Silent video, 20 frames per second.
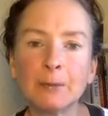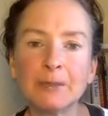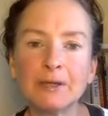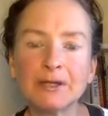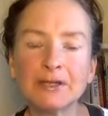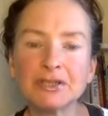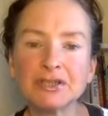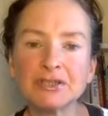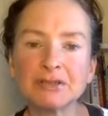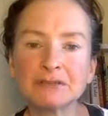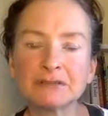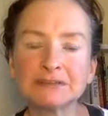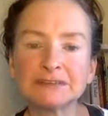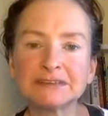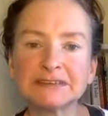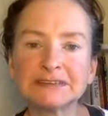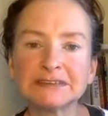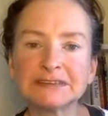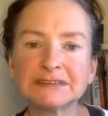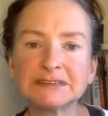
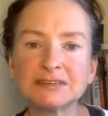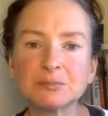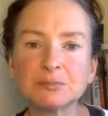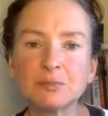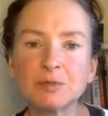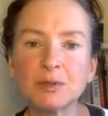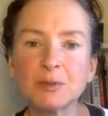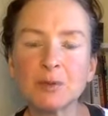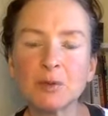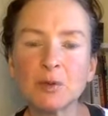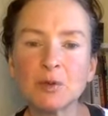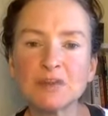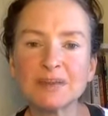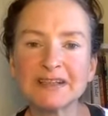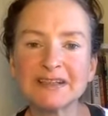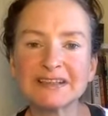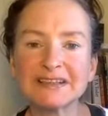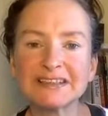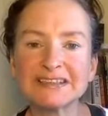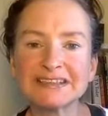patients
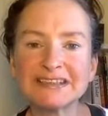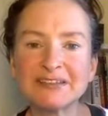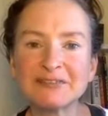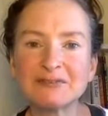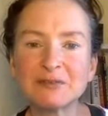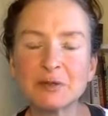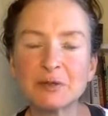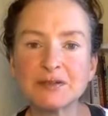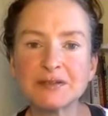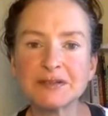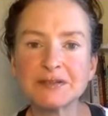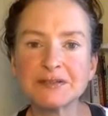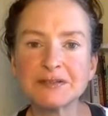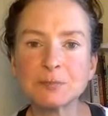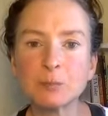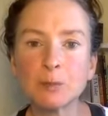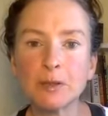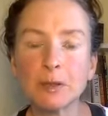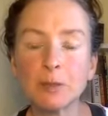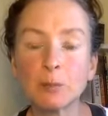probiotics, they've
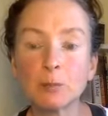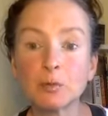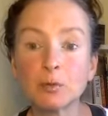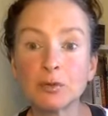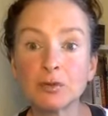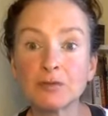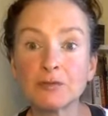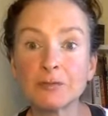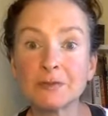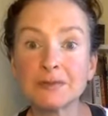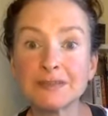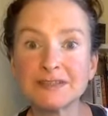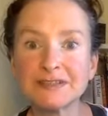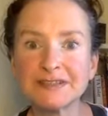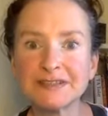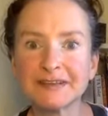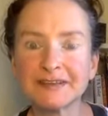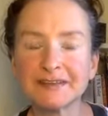noticed big improvements